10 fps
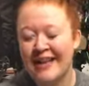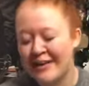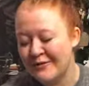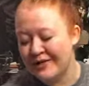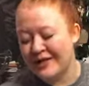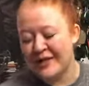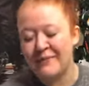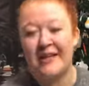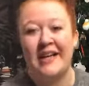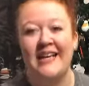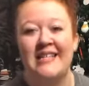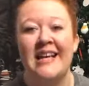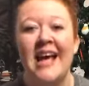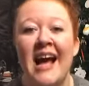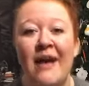schedule in here because
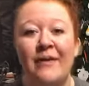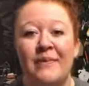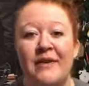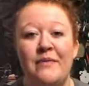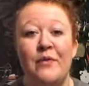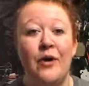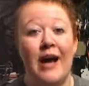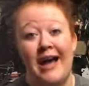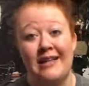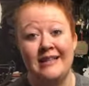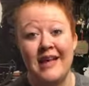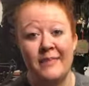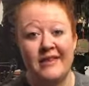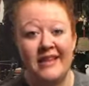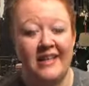I want to be more on
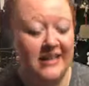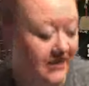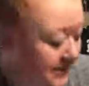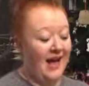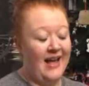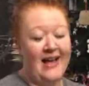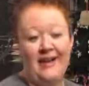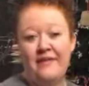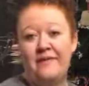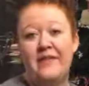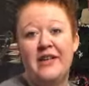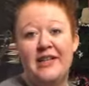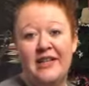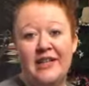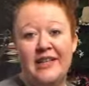top of things. I
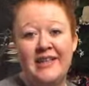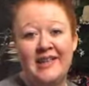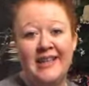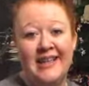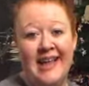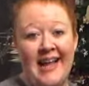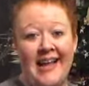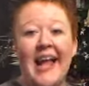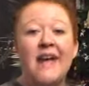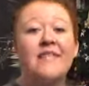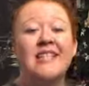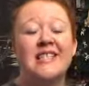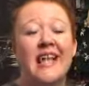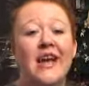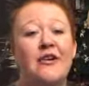feel like having
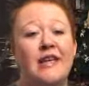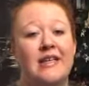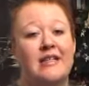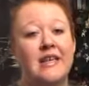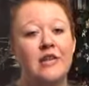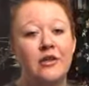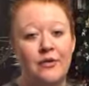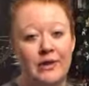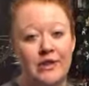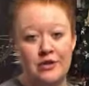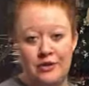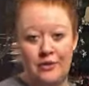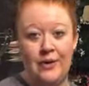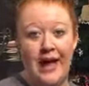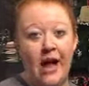this layout is going
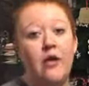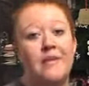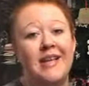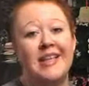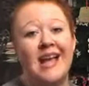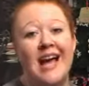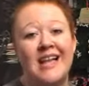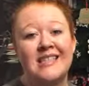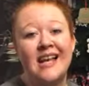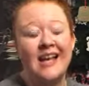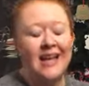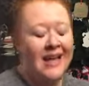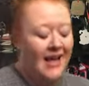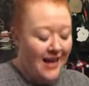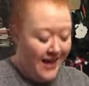to help me a lot
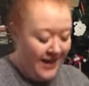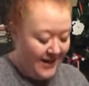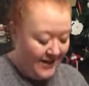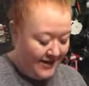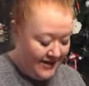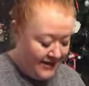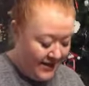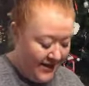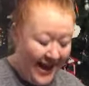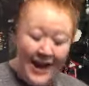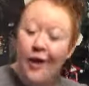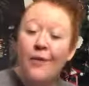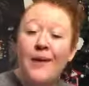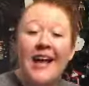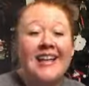and I
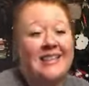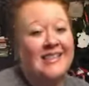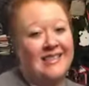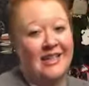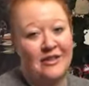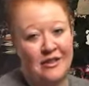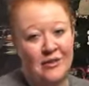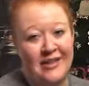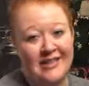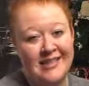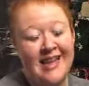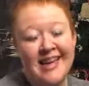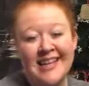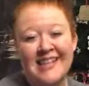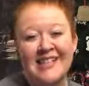hope I can stick to it.
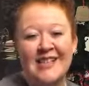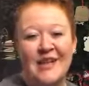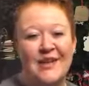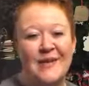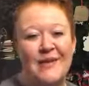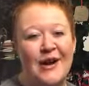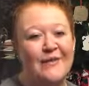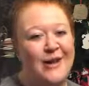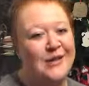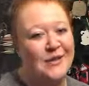That's another part of my